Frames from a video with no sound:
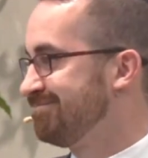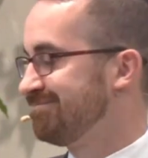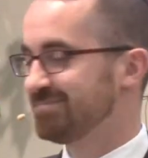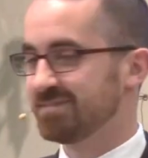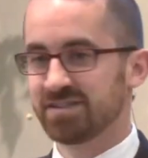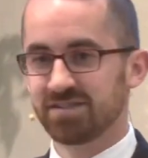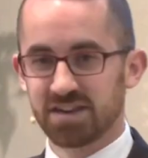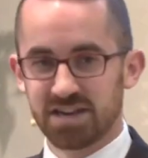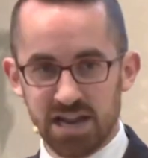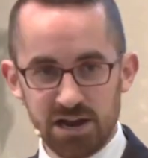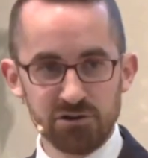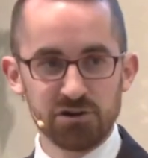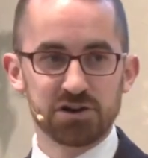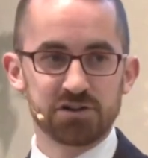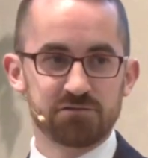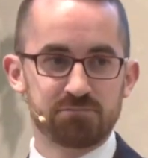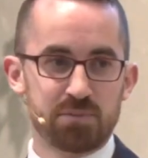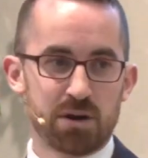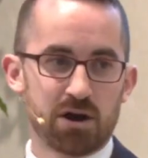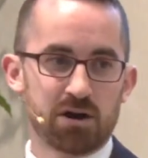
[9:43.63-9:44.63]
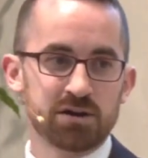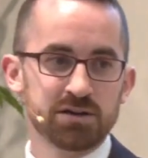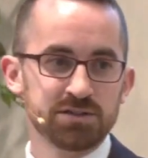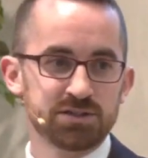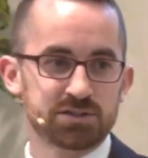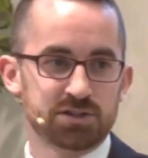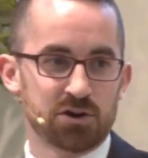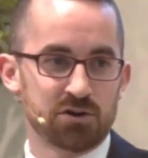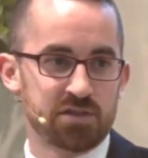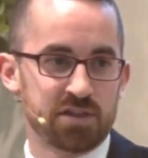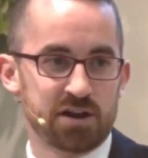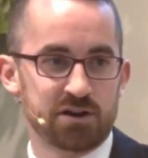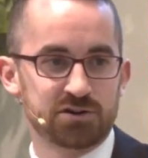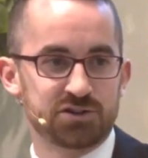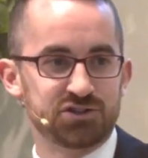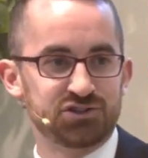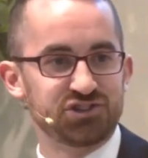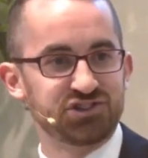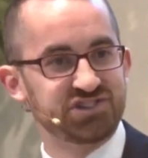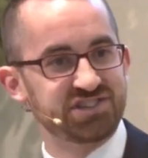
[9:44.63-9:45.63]
The narrative parts are there
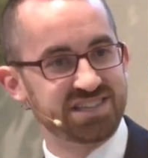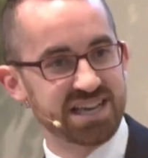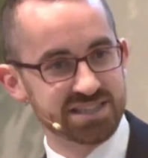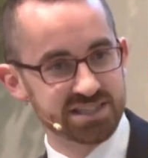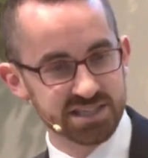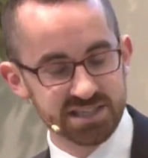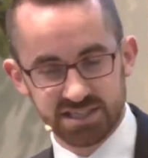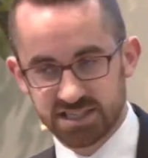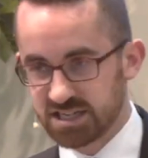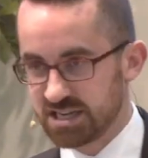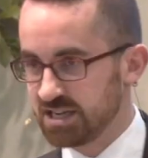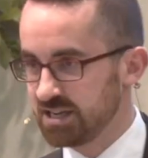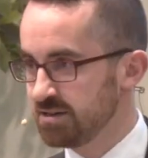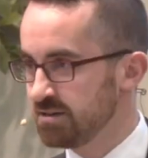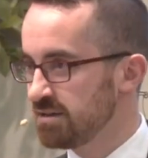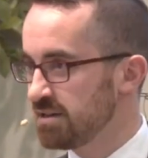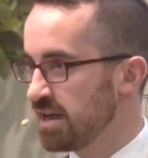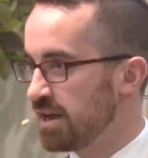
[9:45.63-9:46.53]
to just set the scene